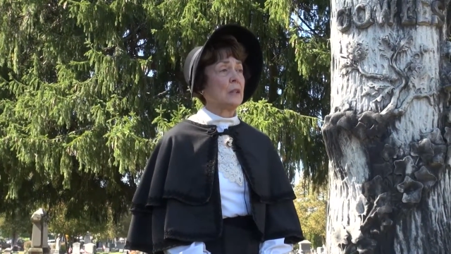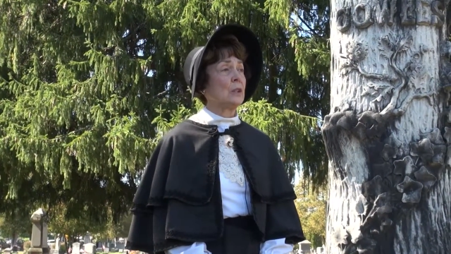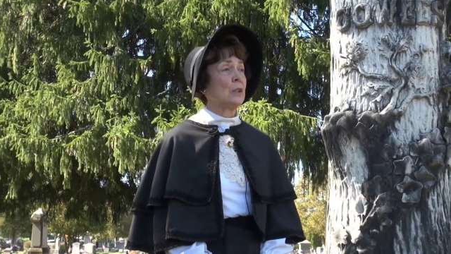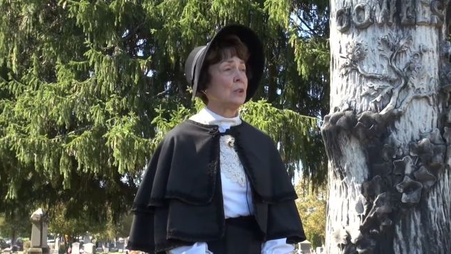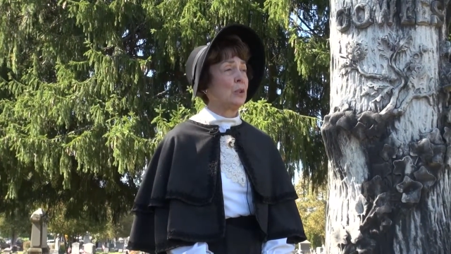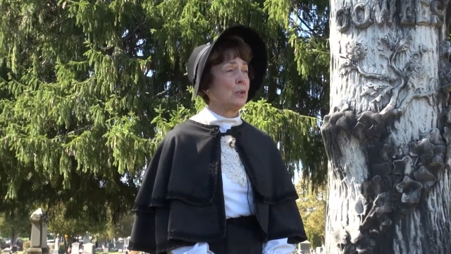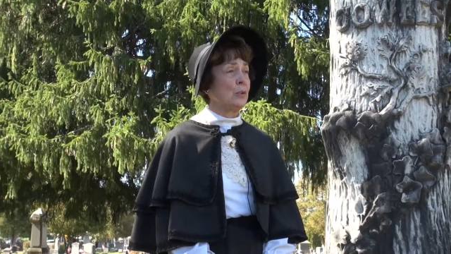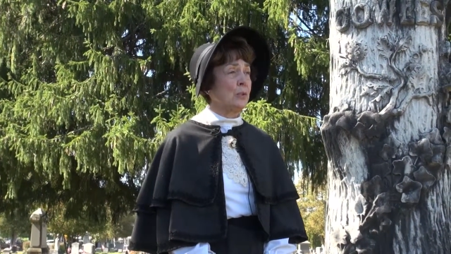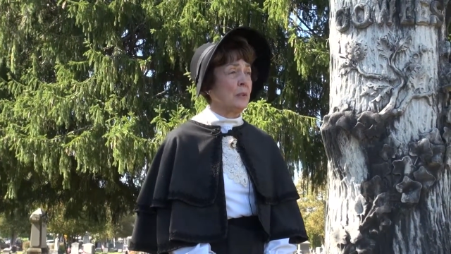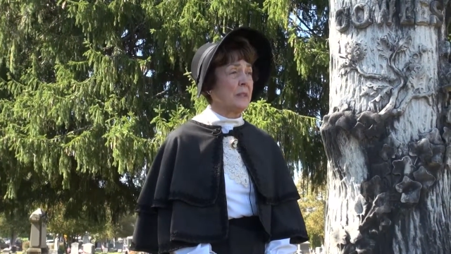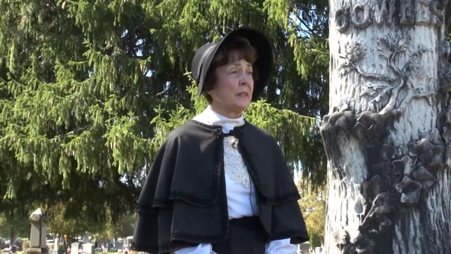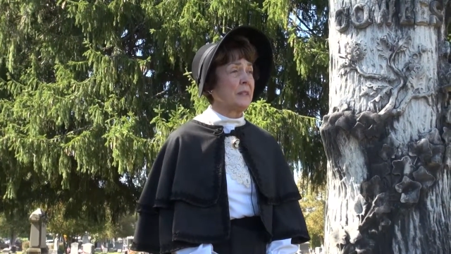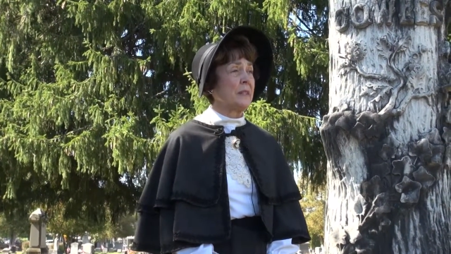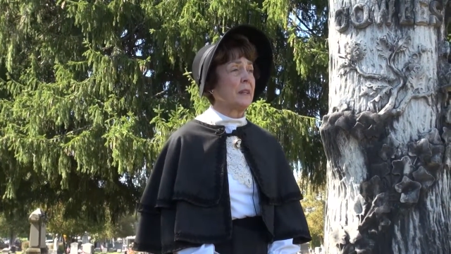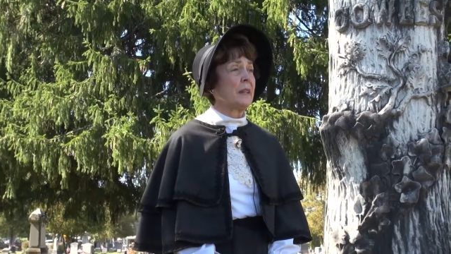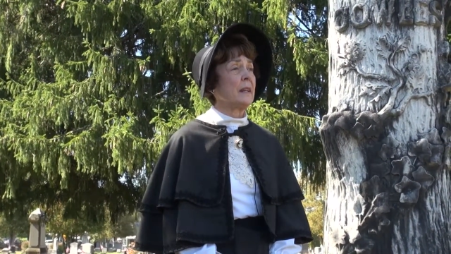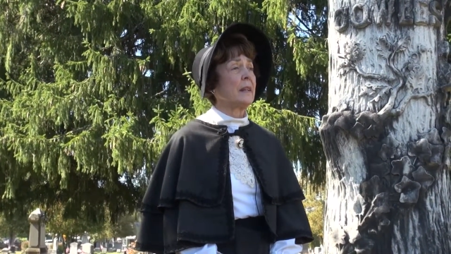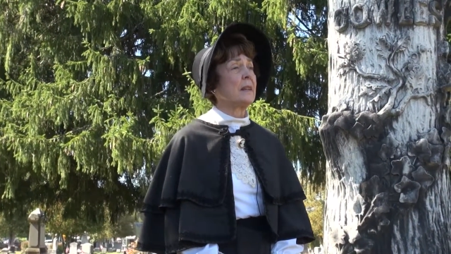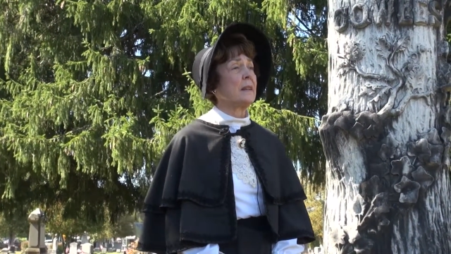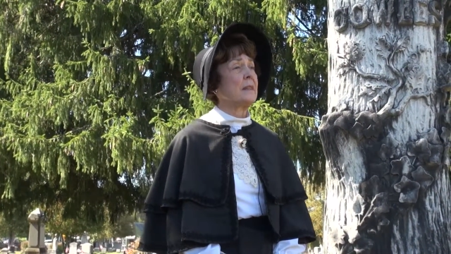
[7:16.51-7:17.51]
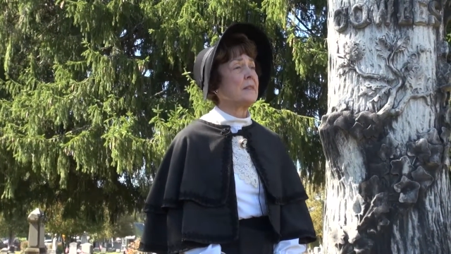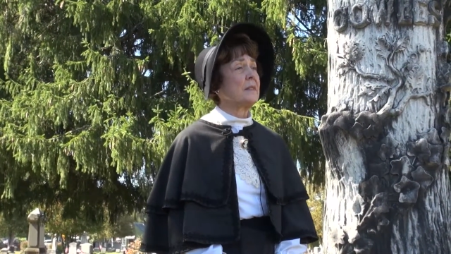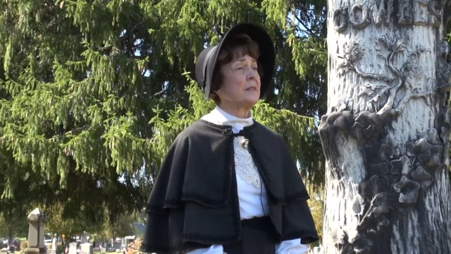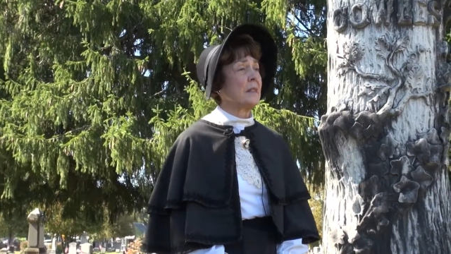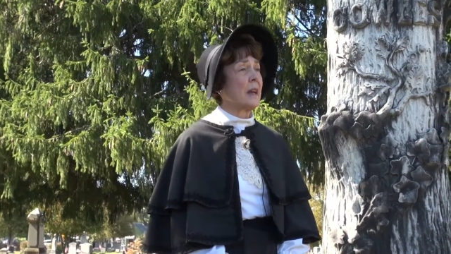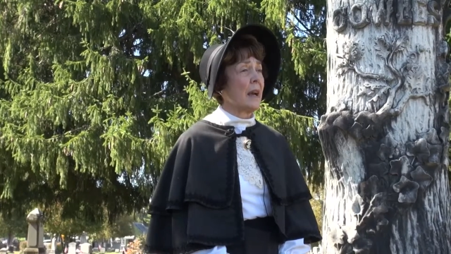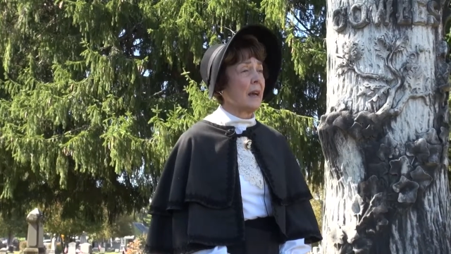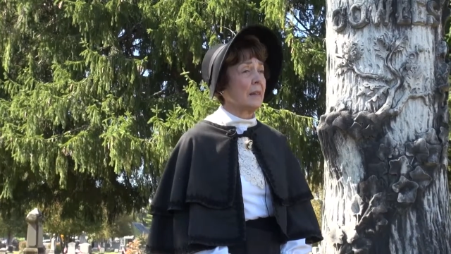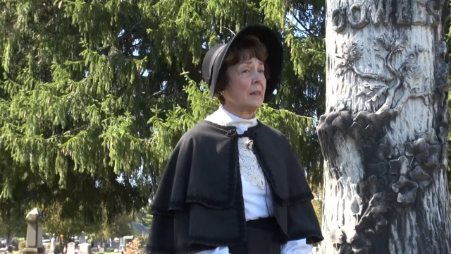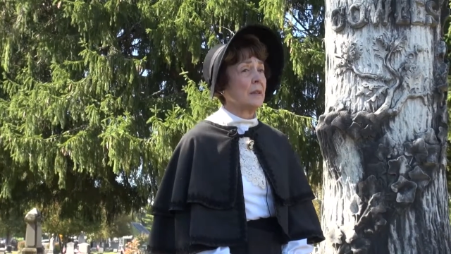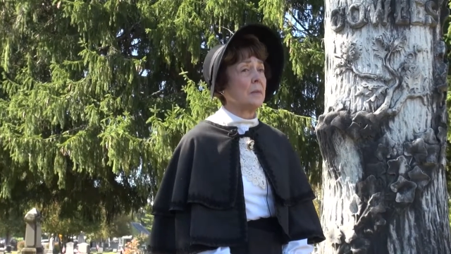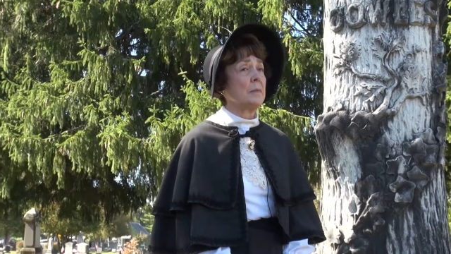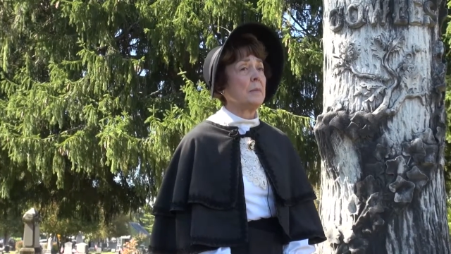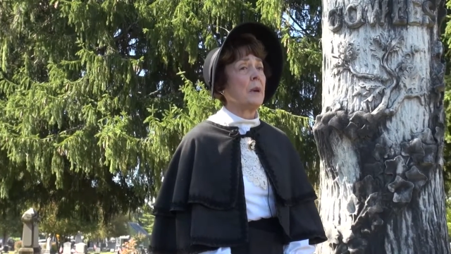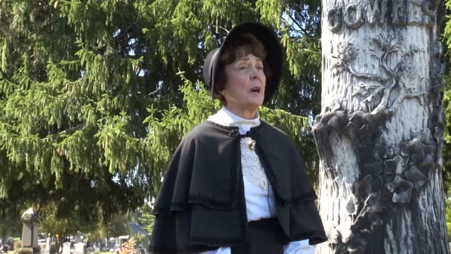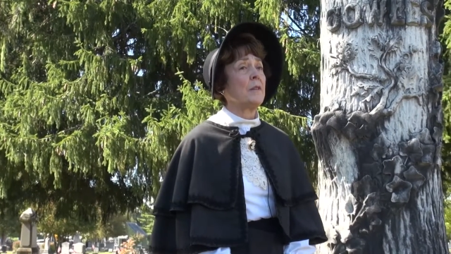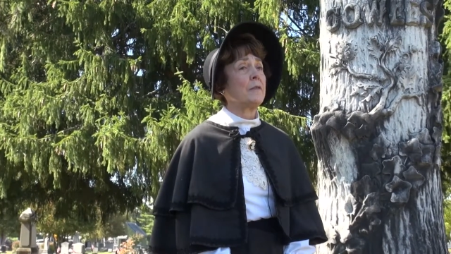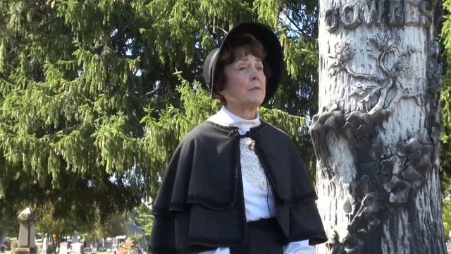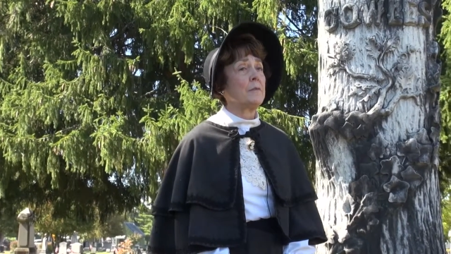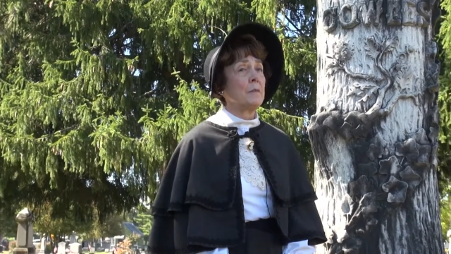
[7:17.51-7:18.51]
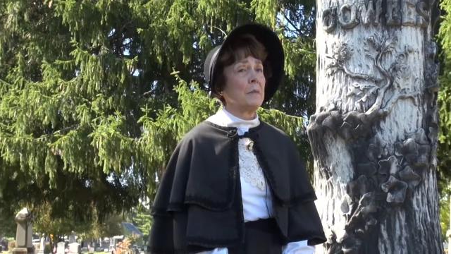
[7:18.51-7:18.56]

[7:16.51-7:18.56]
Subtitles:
Lunatic Asylum of